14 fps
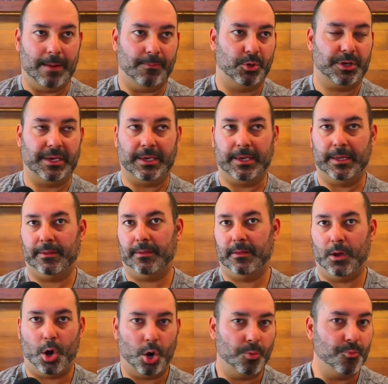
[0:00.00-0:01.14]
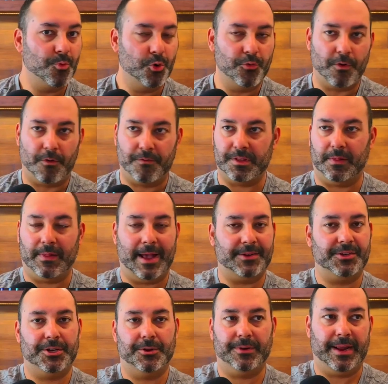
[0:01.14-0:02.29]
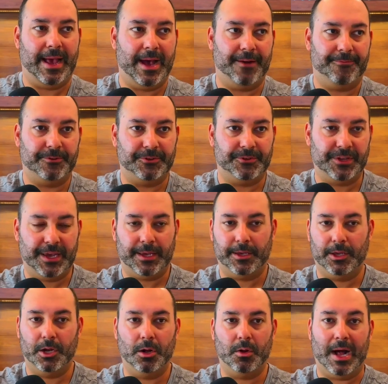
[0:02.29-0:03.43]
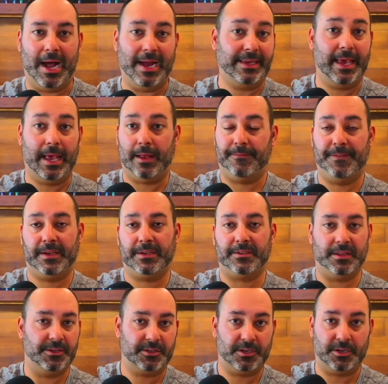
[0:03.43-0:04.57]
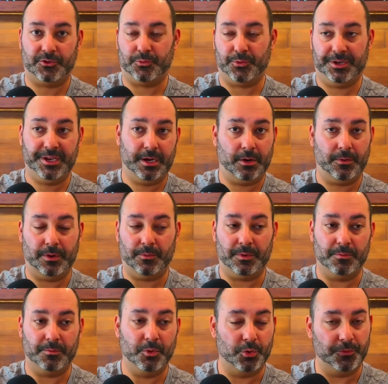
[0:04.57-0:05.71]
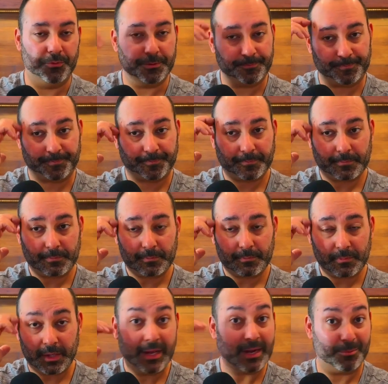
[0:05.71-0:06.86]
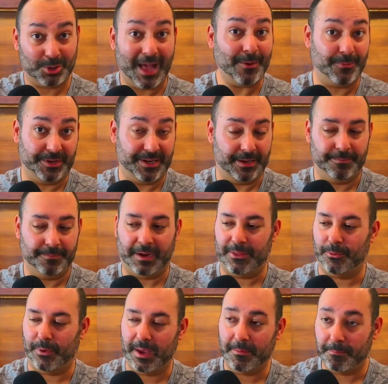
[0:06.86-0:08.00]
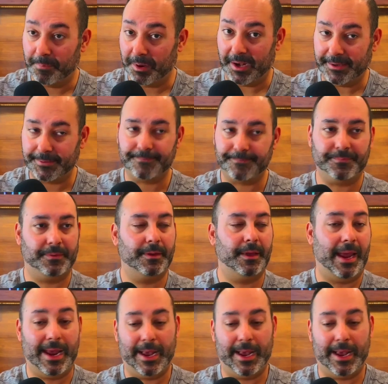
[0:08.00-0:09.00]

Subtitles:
I'm looking at our move over the last year and a half and saying, I can't fix this because we're here and we moved. And I'm glad we did, by the way. But